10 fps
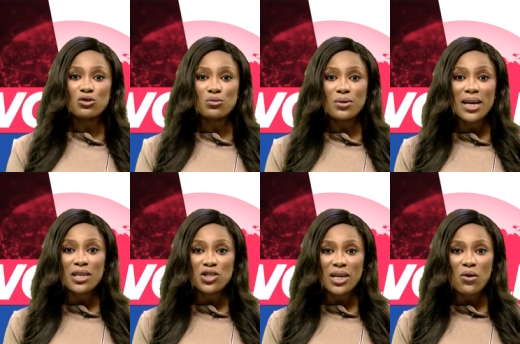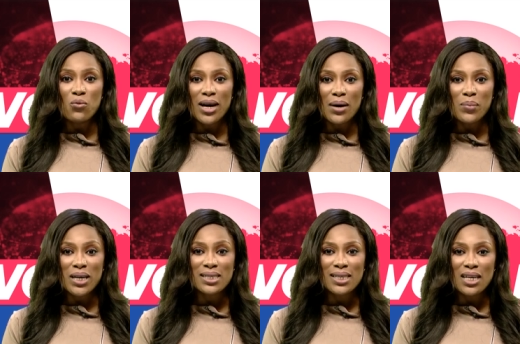to Asia, where
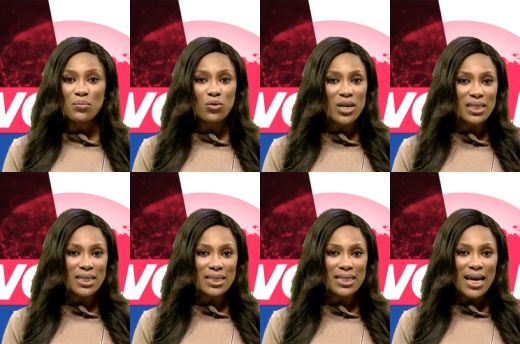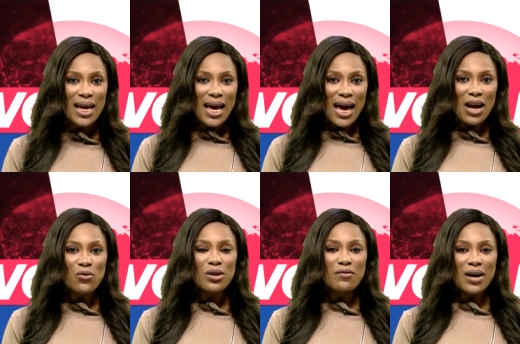Pakistani President
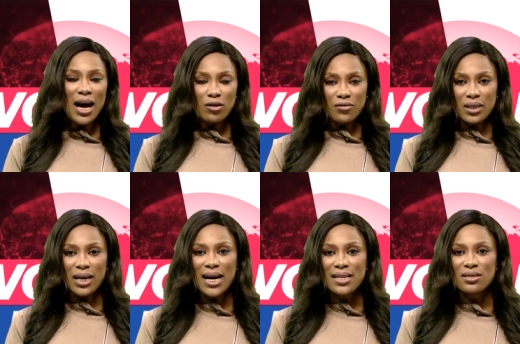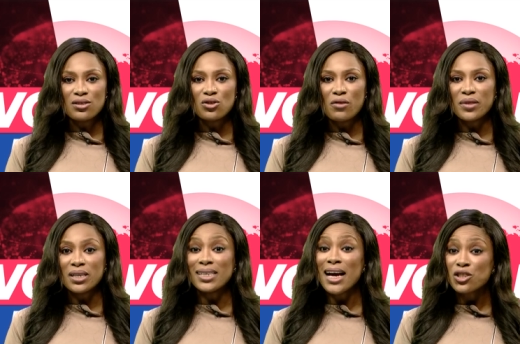Arif Alvi has dissolved
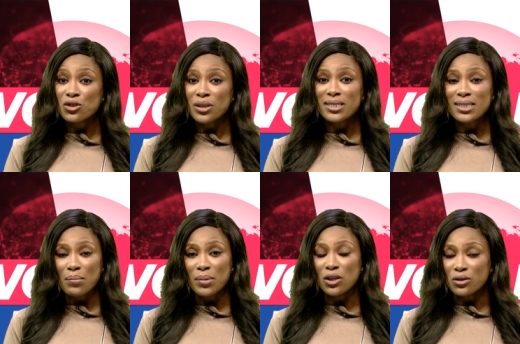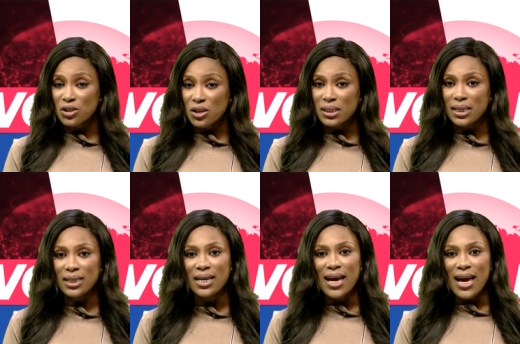the National Assembly on
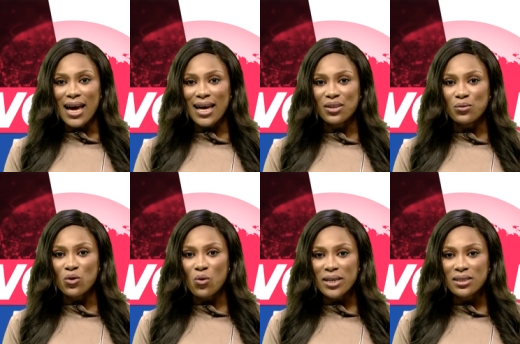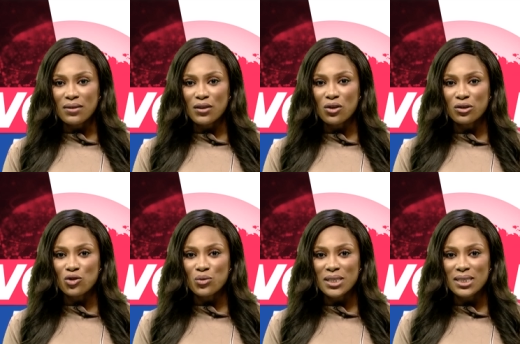Sunday at the request of the
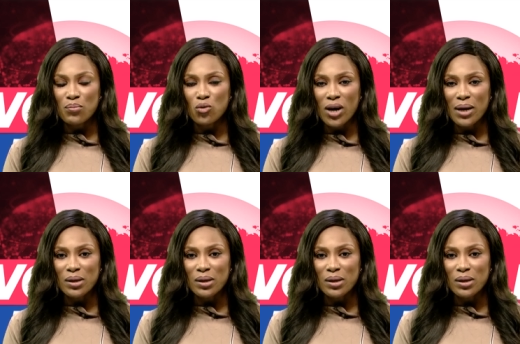country's prime